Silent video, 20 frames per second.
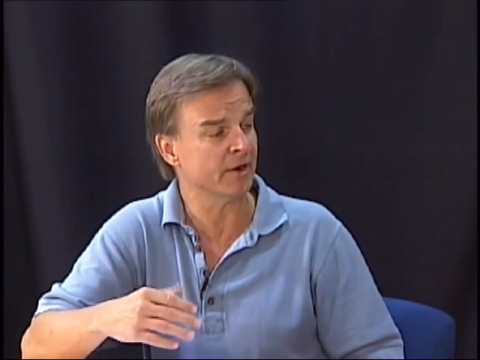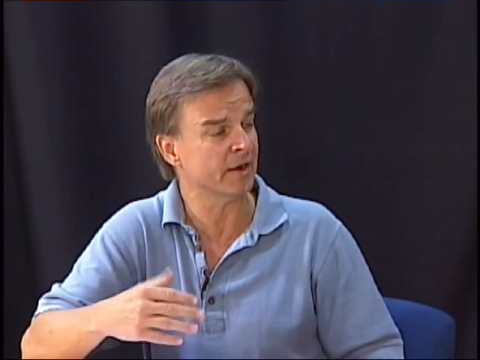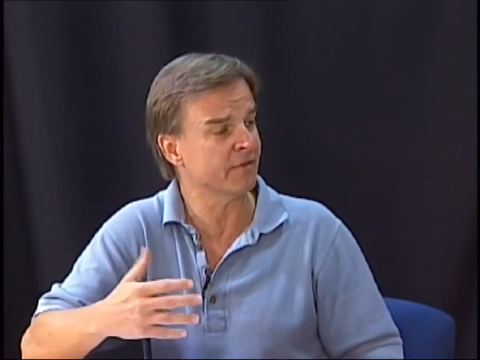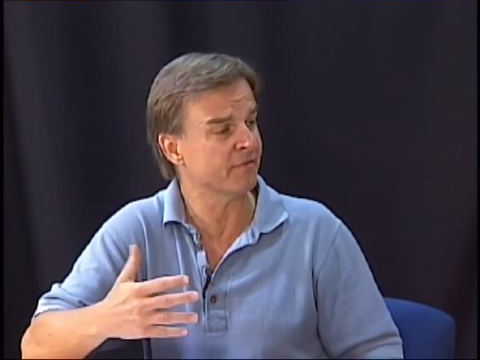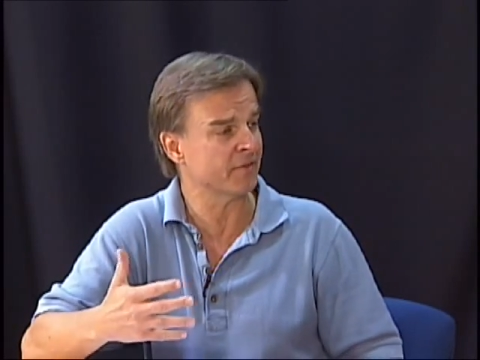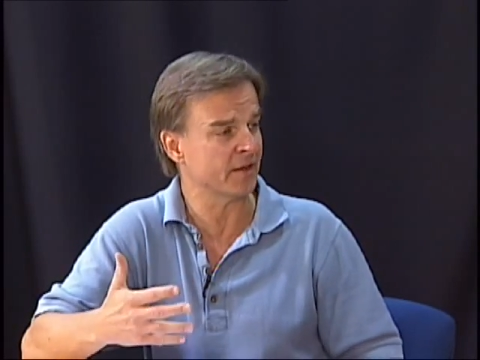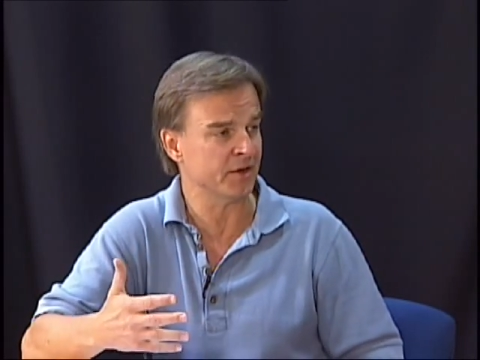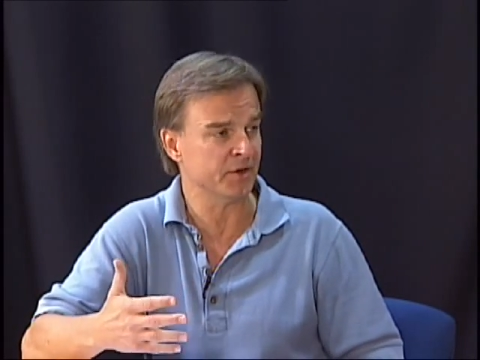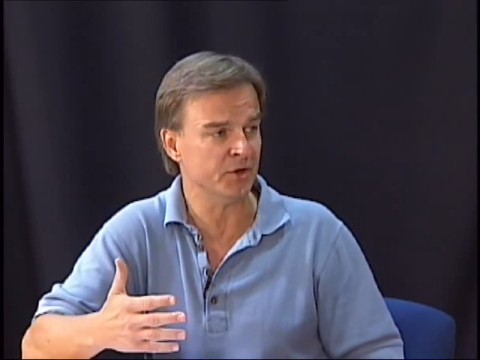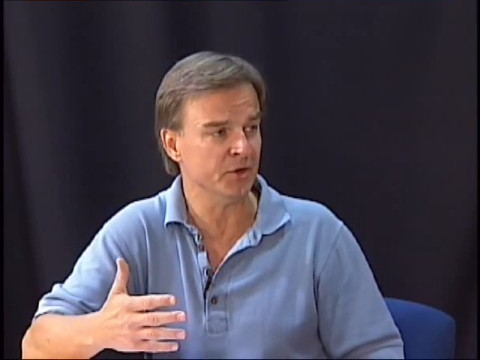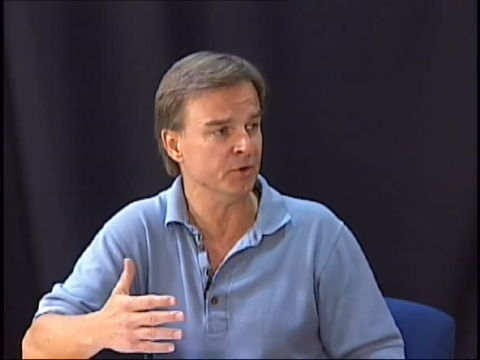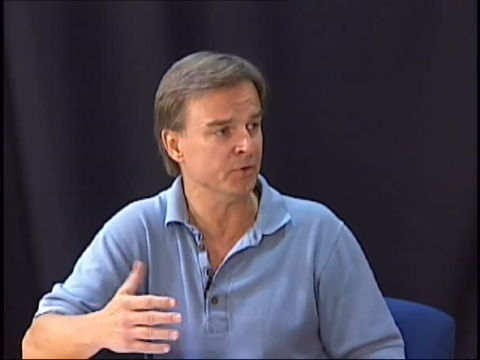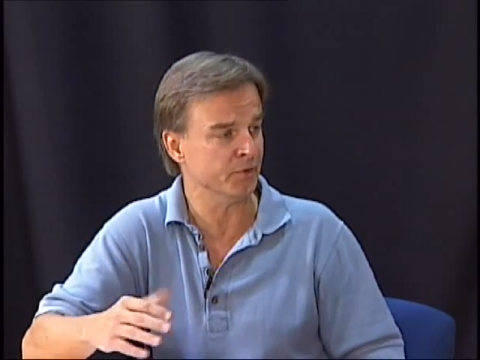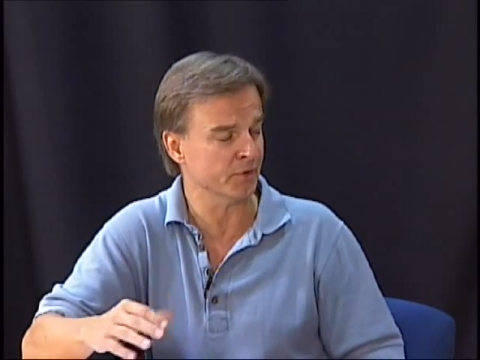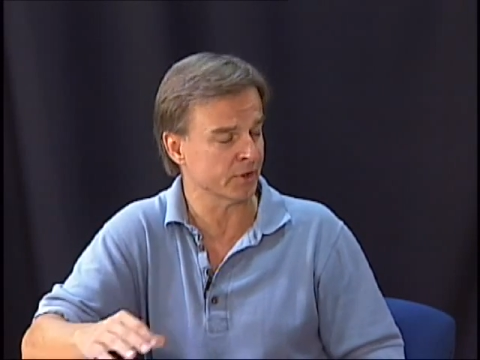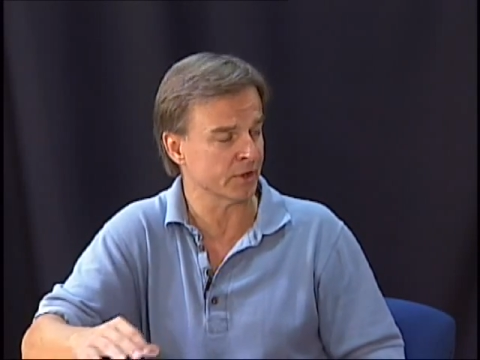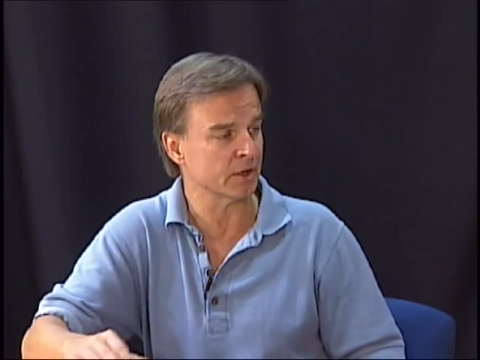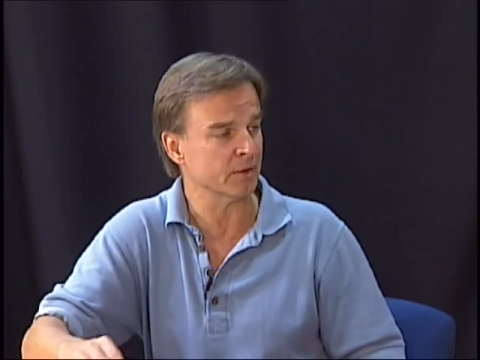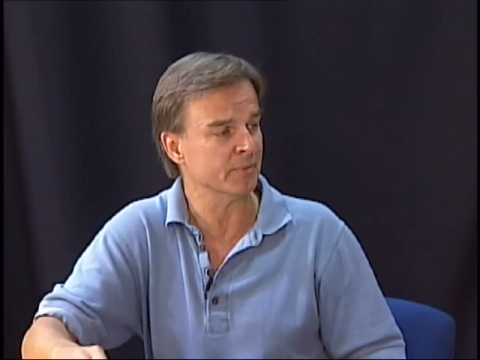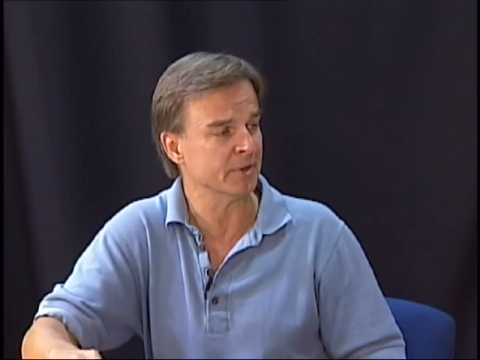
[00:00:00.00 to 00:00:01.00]
And if they do,
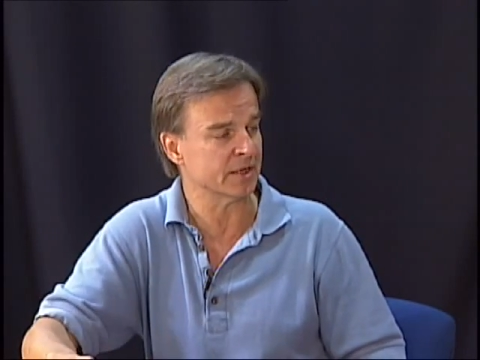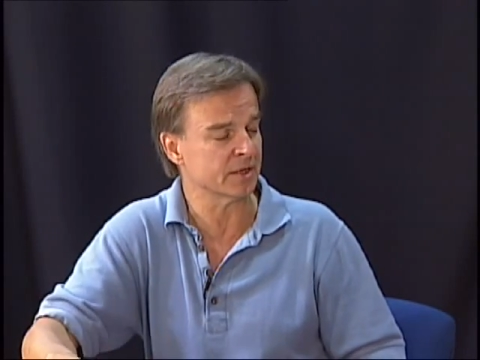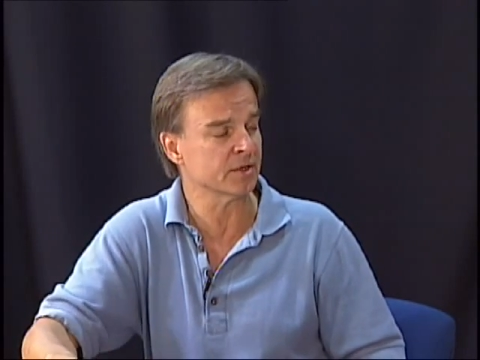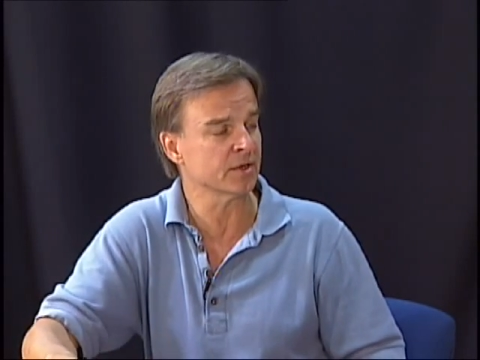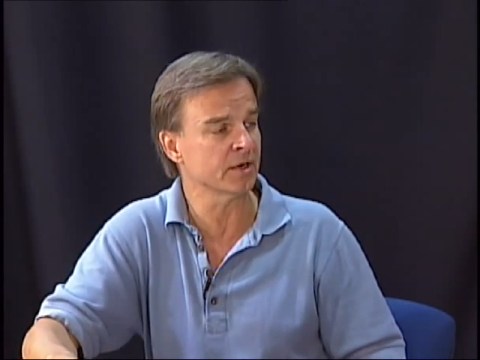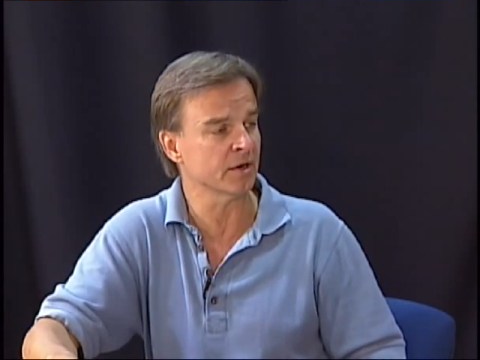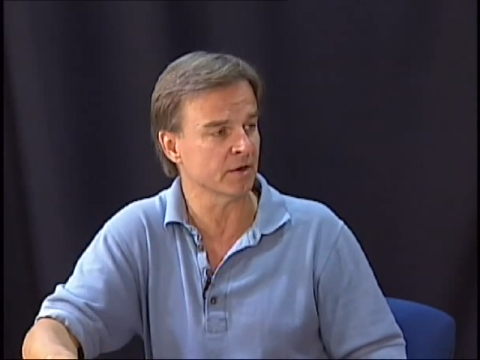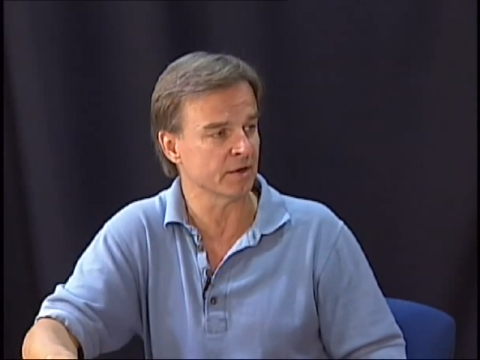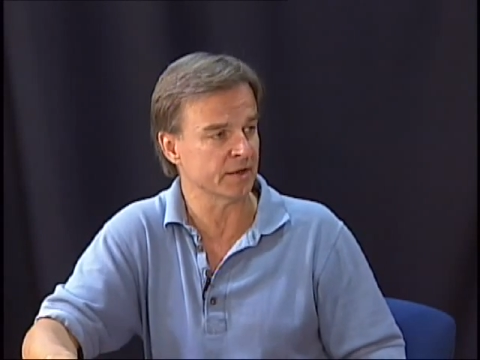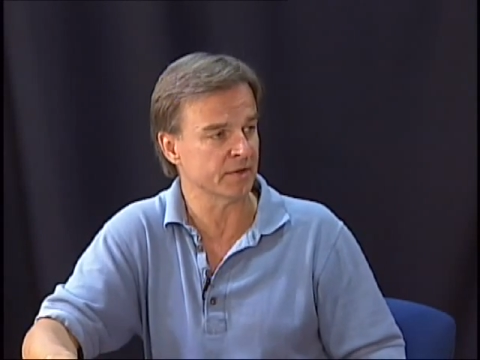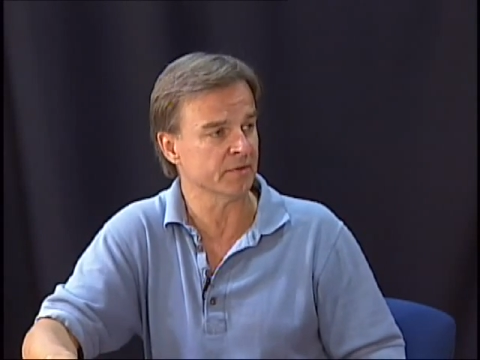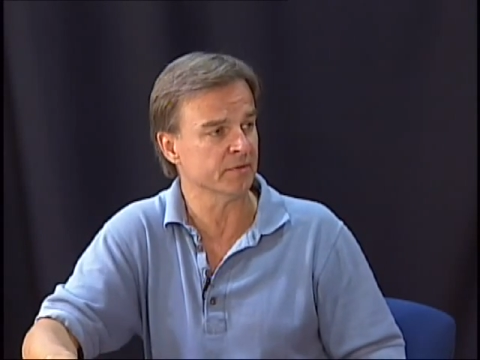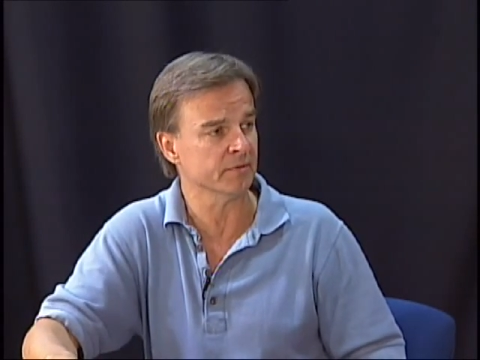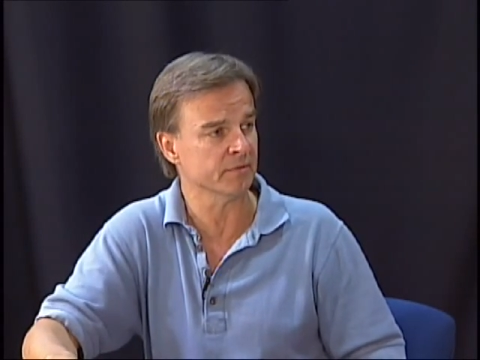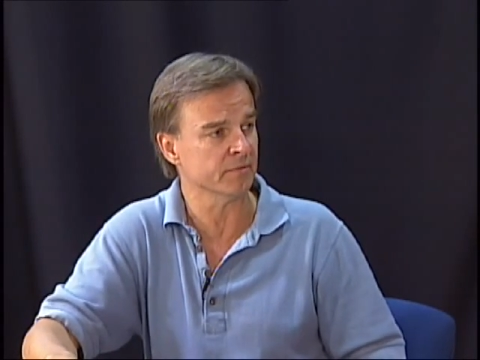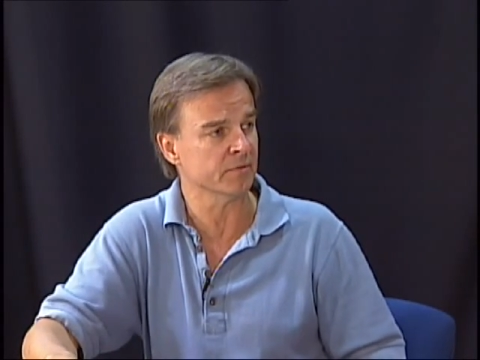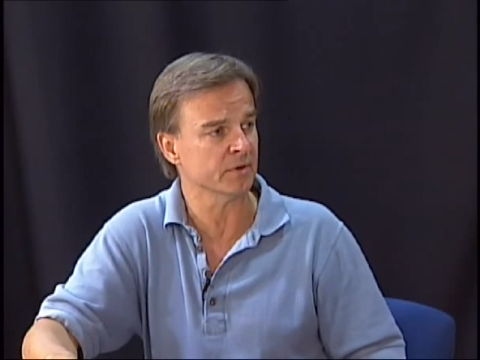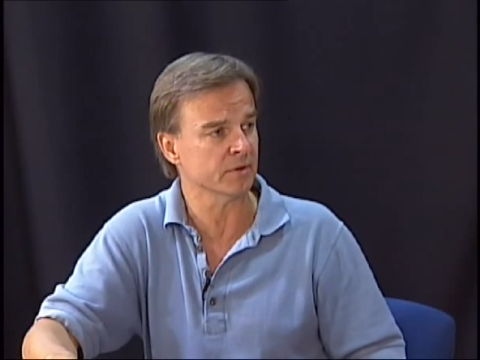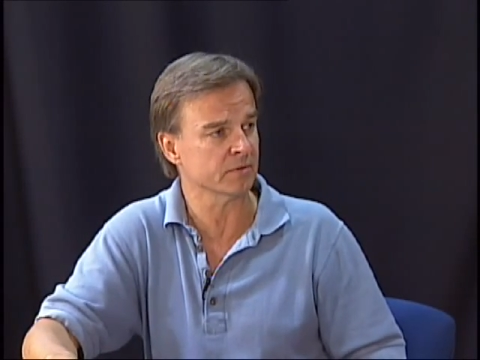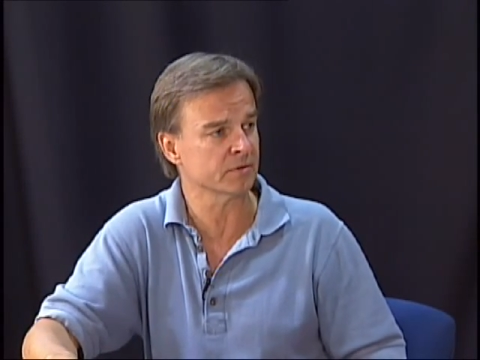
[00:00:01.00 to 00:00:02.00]
they're going to be clearly
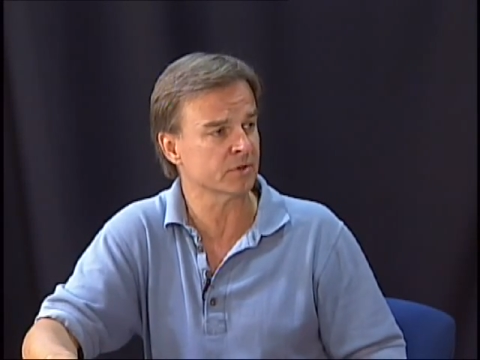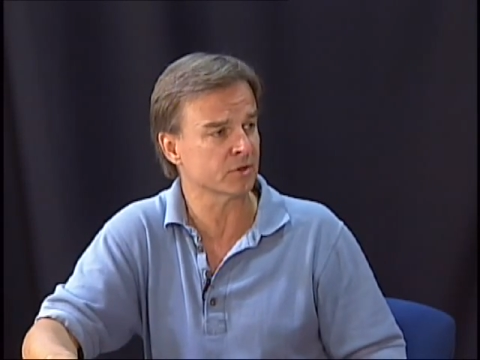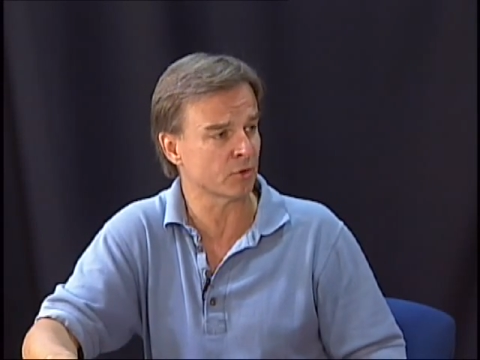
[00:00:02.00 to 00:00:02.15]
the